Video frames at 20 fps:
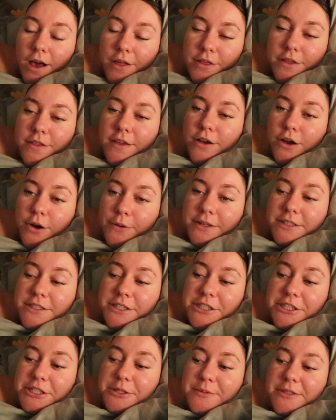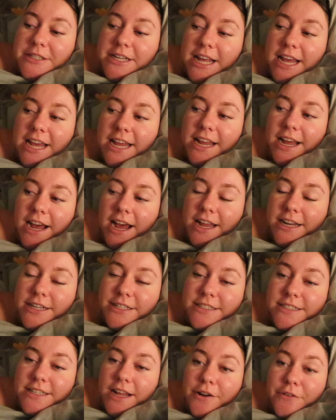Other than going to the gym today, I
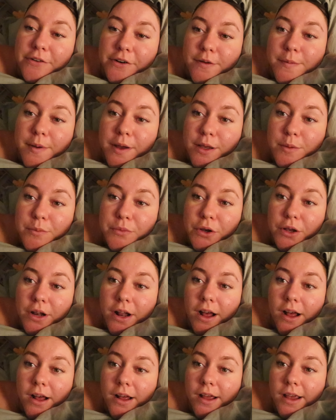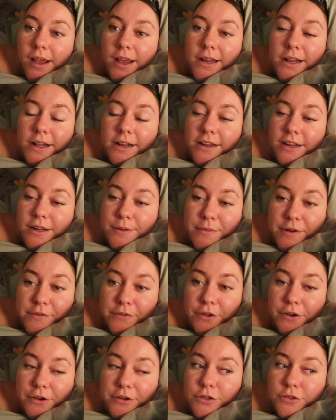just sat in front of my computer and edited my
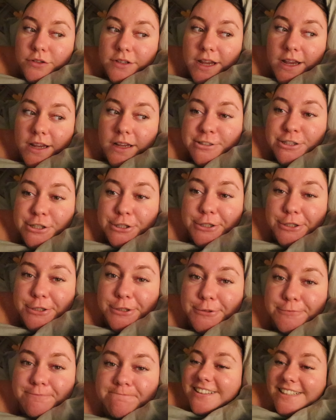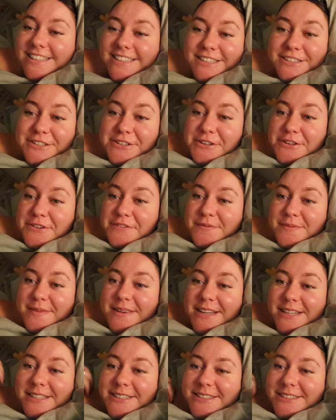vlog all day. So that's all you've
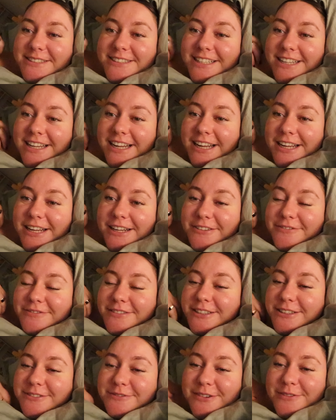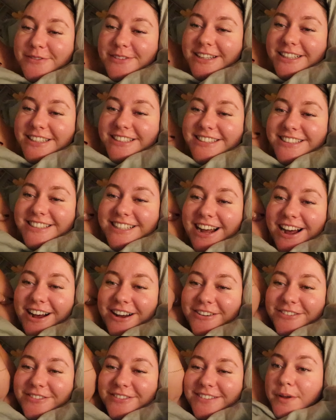missed. Really riveting
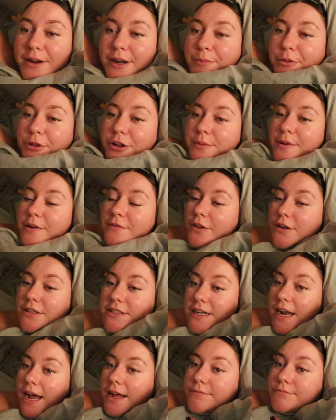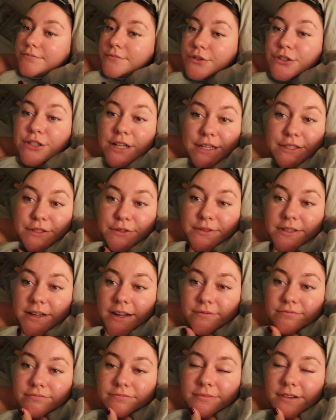stuff. But I uploaded my vlog tonight, so that's all
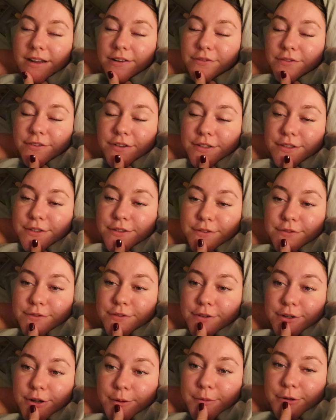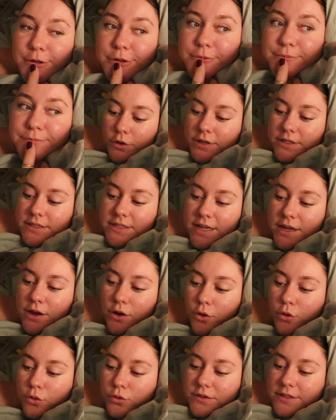done and feels phenomenal. Honestly,
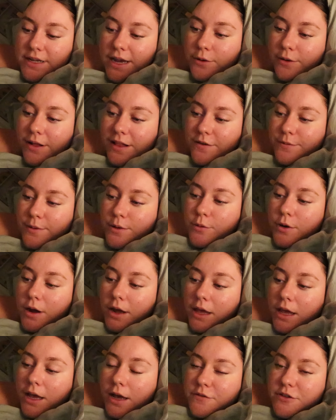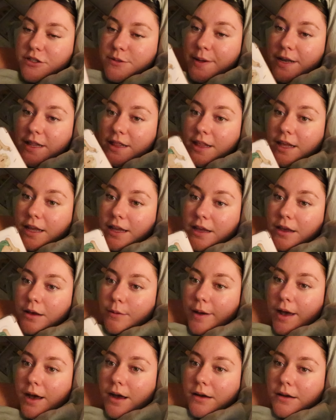all day while I've been working, I've just been thinking
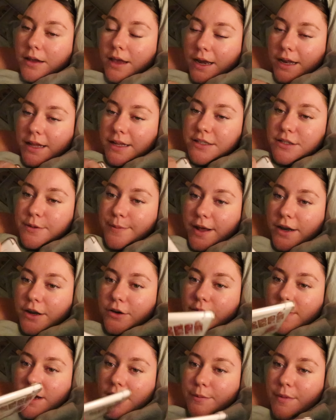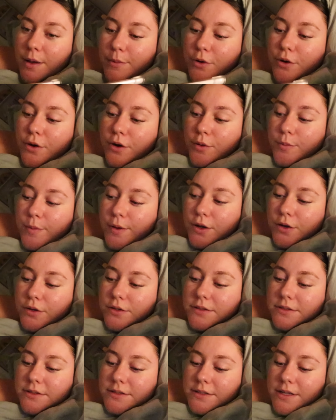about getting into bed and reading my book
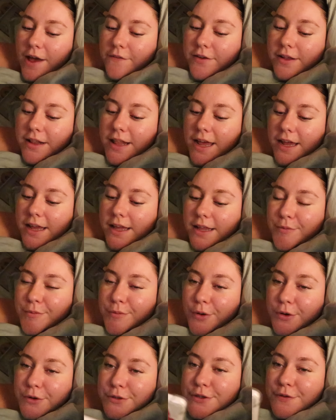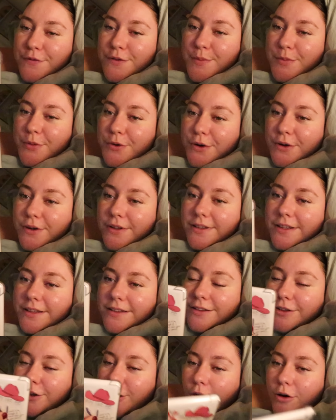because I feel like most of the book,
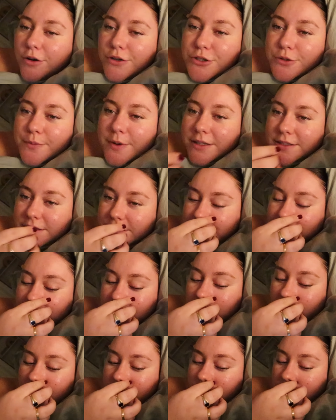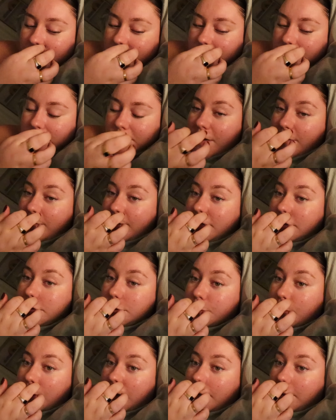not too much has been going on. I've been
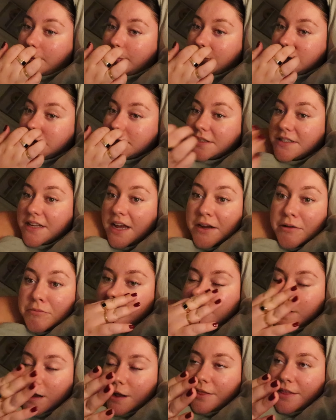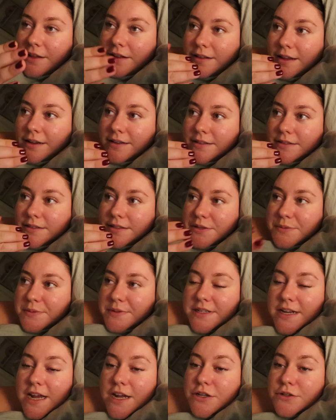enjoying, but just like nothing like
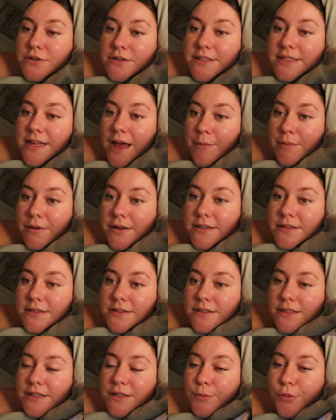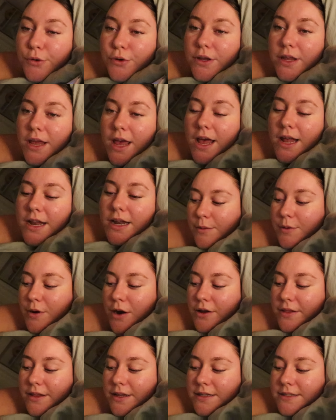substantial has happened in the book yet. I'm
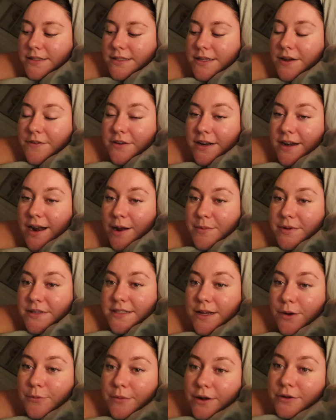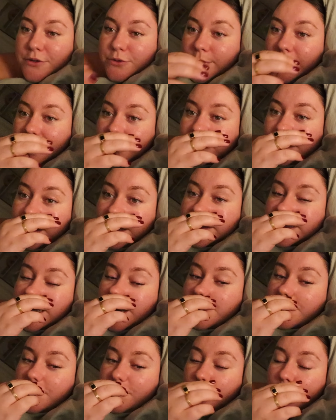currently at 79% when I was reading last
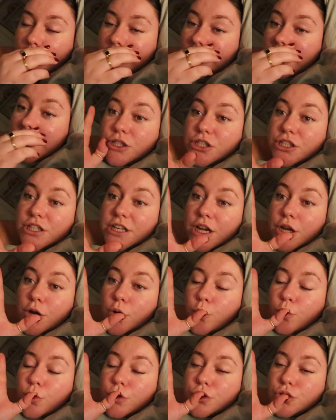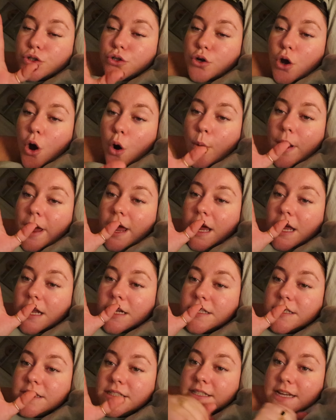night before bed. Shit was going
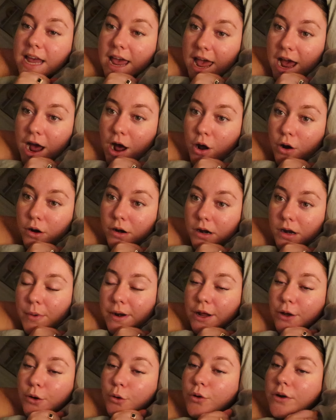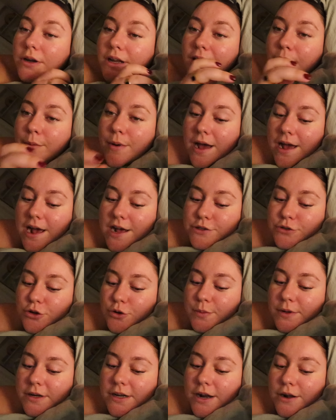down, but I couldn't keep my eyes
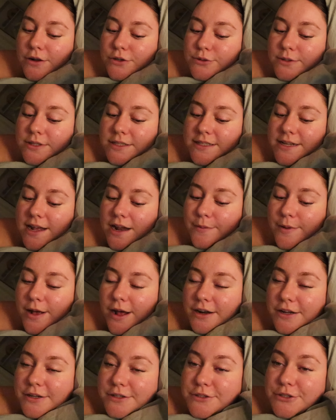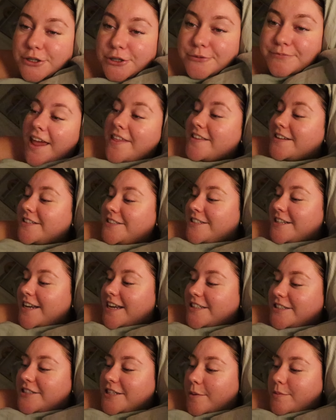open and I was really sad about it. So, and this
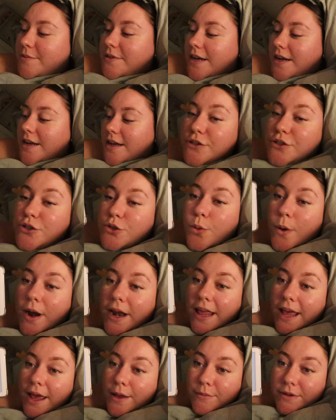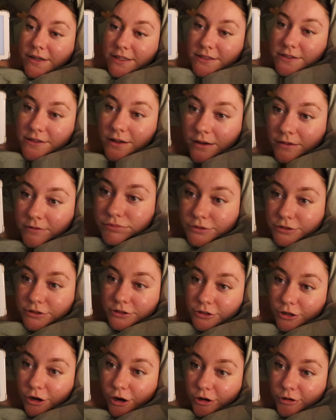next chapter is 28 minutes long.
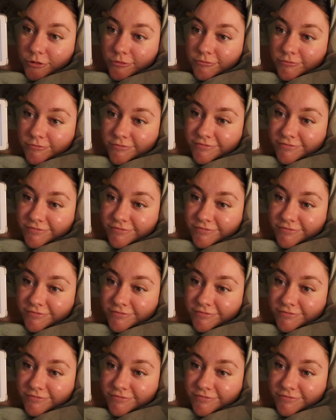So